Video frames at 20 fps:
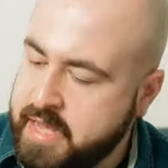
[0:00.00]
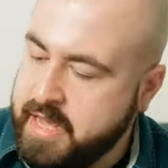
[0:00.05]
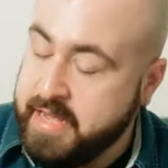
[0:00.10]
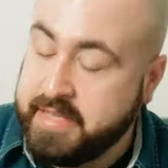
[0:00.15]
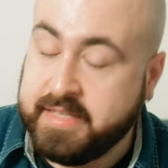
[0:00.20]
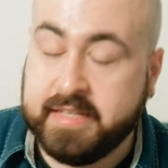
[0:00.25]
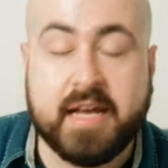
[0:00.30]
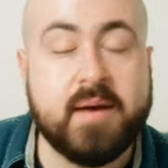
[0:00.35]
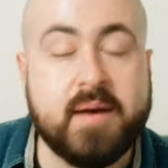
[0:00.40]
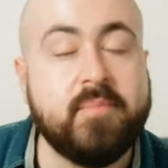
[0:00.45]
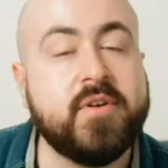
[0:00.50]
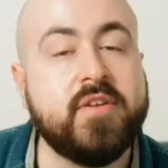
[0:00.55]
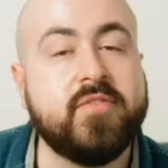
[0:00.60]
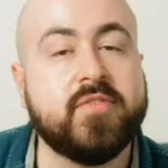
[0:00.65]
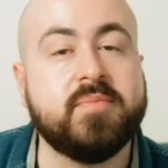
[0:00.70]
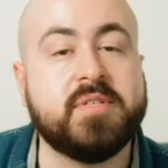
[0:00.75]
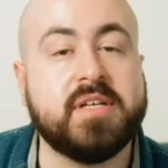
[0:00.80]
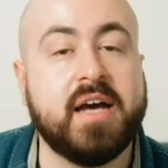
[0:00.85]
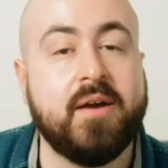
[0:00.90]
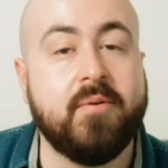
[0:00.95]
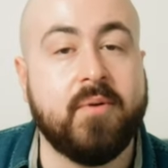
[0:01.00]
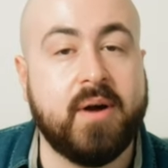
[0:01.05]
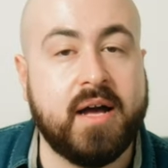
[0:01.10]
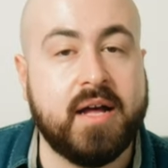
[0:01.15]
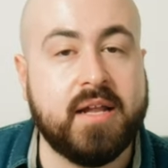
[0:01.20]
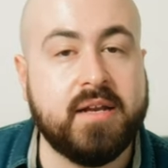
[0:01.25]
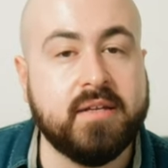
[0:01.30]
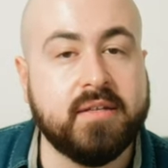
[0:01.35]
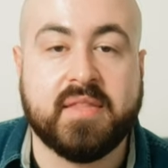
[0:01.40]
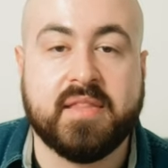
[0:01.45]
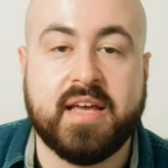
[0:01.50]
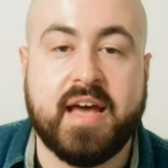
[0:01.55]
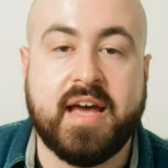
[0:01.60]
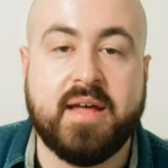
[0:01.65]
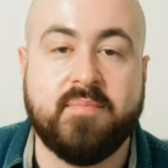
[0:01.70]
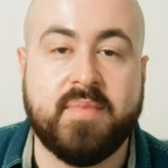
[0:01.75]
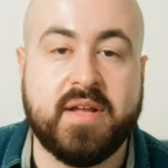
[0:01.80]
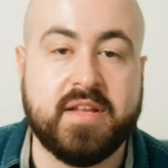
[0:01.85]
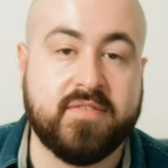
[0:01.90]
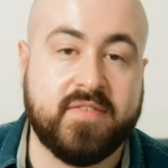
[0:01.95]
It's a company from Taiwan
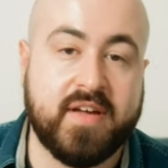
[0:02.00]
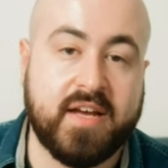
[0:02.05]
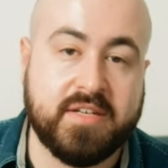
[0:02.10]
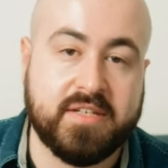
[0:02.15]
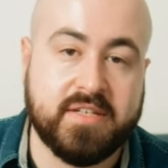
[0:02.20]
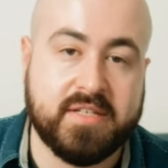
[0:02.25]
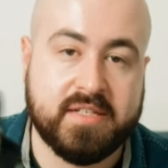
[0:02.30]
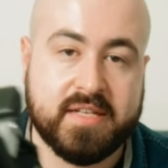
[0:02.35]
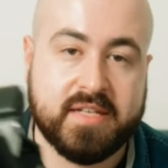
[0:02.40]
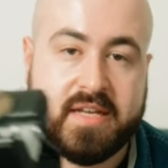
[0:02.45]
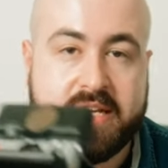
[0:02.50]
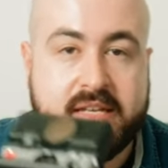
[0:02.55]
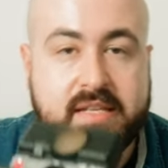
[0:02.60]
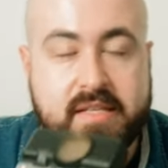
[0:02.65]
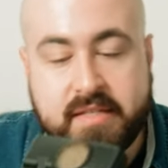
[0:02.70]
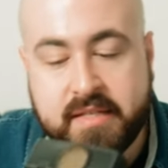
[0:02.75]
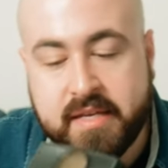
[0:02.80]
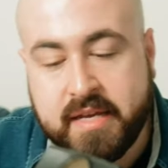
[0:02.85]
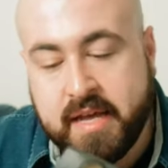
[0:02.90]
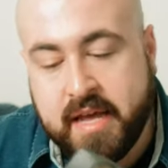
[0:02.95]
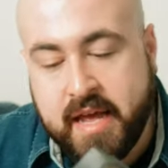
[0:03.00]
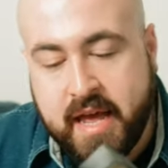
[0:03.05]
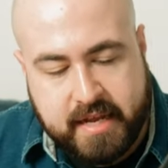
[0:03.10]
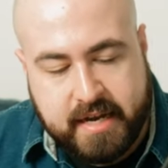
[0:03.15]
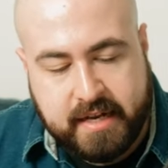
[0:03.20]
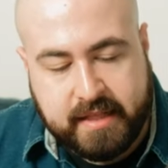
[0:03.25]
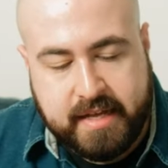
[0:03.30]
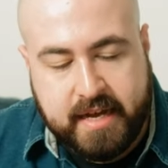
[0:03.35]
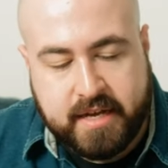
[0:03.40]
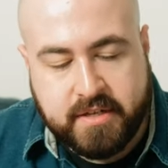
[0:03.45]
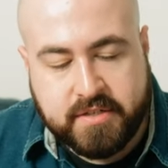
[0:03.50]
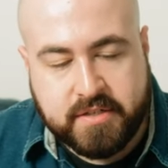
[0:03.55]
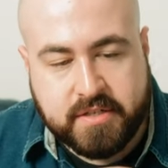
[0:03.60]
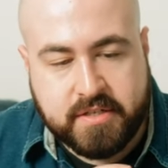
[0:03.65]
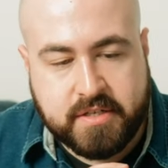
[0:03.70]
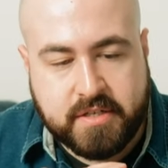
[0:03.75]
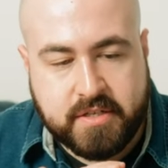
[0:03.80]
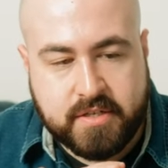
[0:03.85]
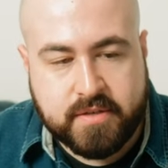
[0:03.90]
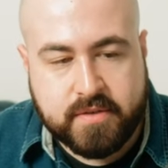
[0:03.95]
that manufactures these it allows you
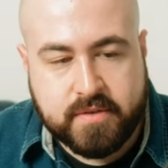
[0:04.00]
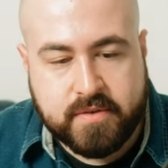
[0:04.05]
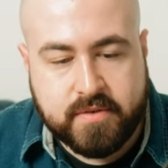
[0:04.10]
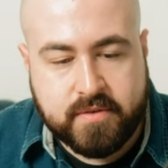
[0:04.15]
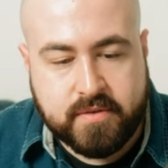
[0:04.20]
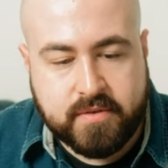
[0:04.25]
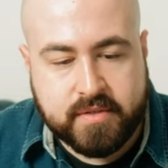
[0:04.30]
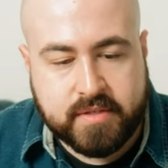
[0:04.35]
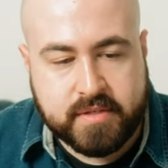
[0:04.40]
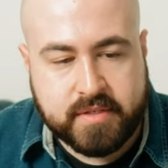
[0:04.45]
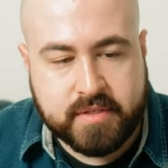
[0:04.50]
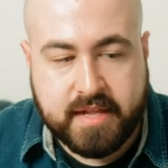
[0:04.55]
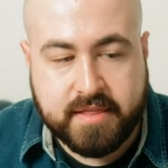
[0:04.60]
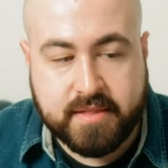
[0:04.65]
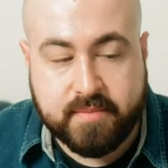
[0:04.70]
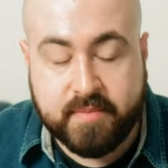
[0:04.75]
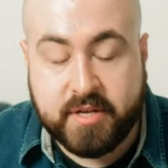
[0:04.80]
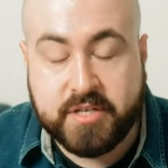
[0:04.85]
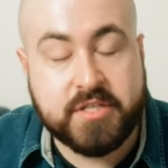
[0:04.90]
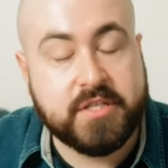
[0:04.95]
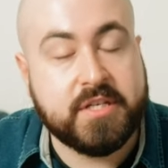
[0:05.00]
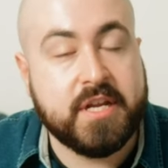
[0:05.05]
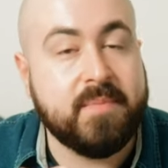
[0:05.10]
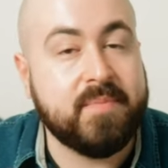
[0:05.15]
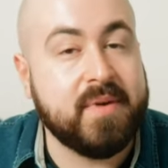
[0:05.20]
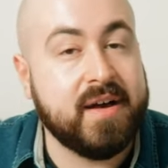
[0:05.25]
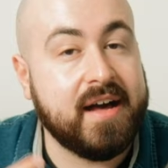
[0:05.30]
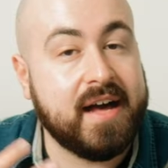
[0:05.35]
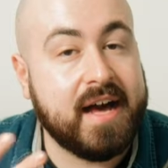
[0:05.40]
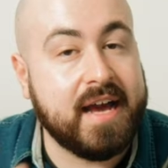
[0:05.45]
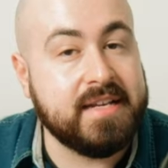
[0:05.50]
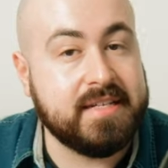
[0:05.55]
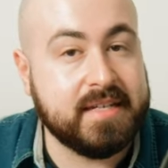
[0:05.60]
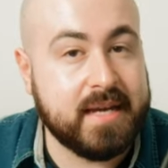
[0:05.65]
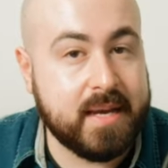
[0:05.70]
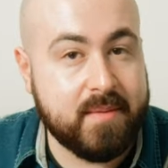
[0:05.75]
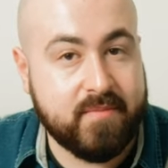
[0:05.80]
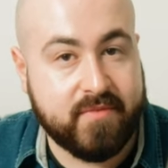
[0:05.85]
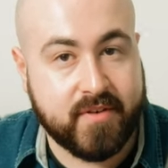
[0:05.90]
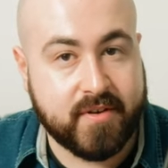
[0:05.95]
to use the much cheaper
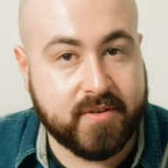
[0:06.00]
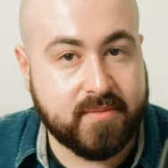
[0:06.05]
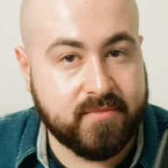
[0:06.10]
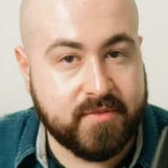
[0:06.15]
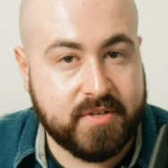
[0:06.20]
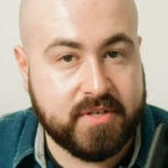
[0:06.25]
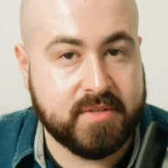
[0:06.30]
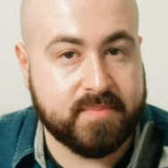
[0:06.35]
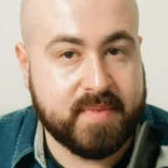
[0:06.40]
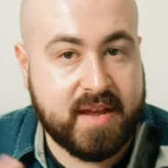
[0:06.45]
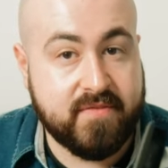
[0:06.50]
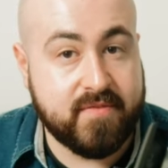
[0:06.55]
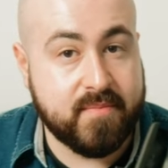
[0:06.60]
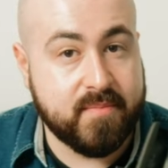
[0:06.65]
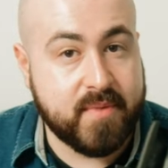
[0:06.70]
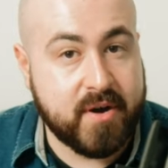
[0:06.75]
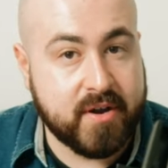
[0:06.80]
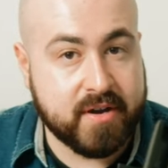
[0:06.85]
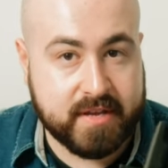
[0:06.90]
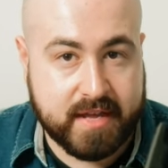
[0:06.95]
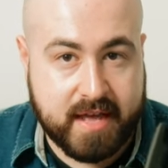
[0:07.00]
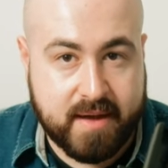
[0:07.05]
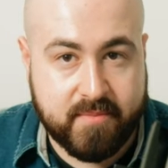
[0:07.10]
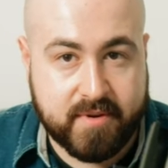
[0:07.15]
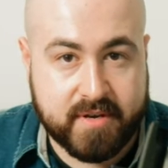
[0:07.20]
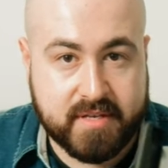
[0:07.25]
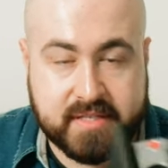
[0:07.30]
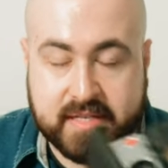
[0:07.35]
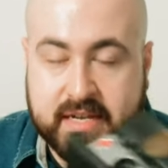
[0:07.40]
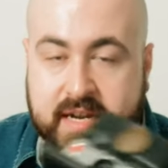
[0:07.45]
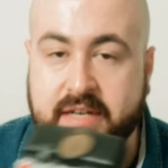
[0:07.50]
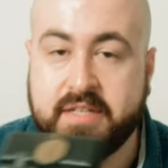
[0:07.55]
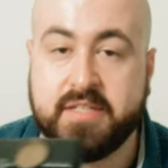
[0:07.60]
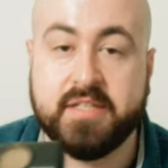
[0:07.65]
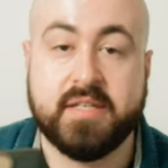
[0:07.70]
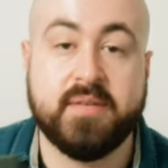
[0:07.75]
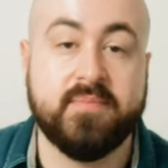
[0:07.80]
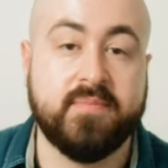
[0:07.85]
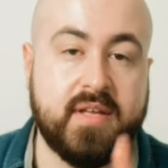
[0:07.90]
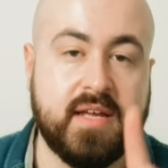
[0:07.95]
I-type film, which is made for modern cameras, and
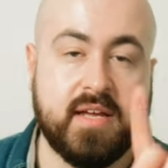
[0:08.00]
actually,